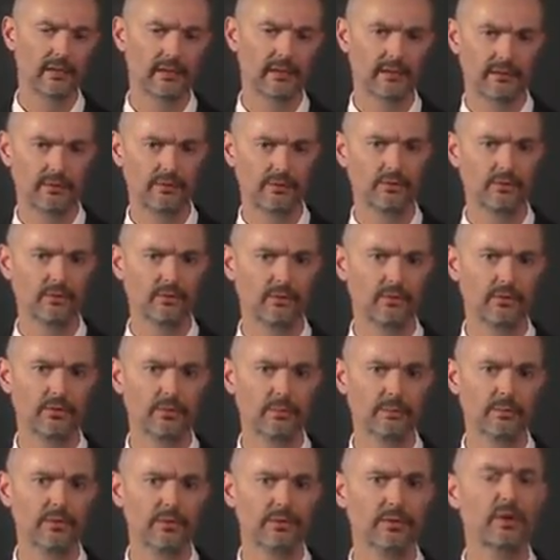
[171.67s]
the two
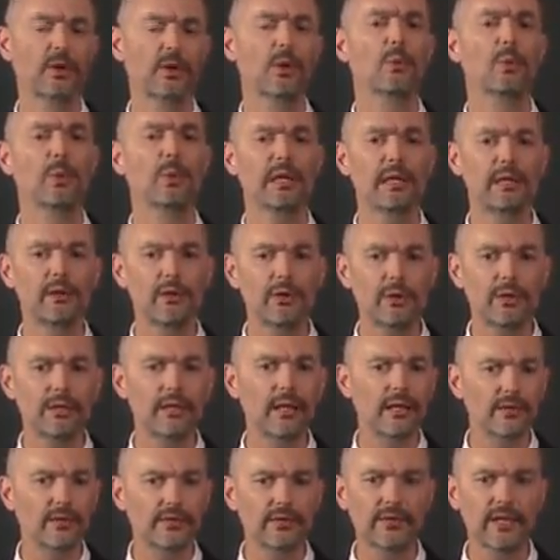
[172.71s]
groups. We could
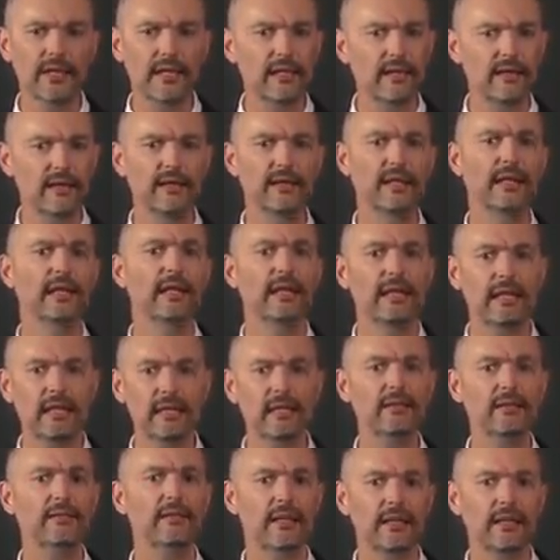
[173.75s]
now say there
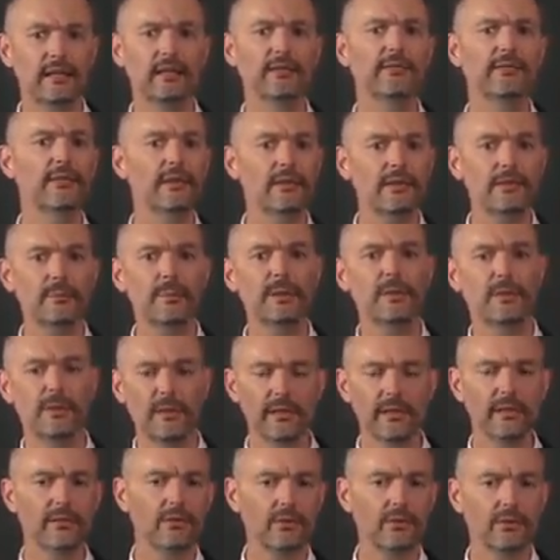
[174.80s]
is a difference
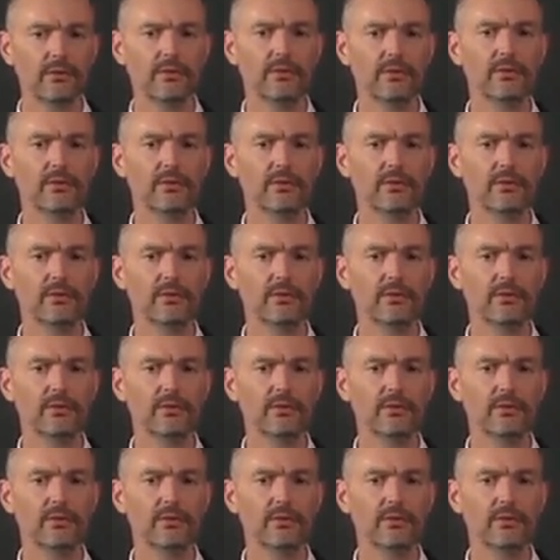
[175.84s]
between the two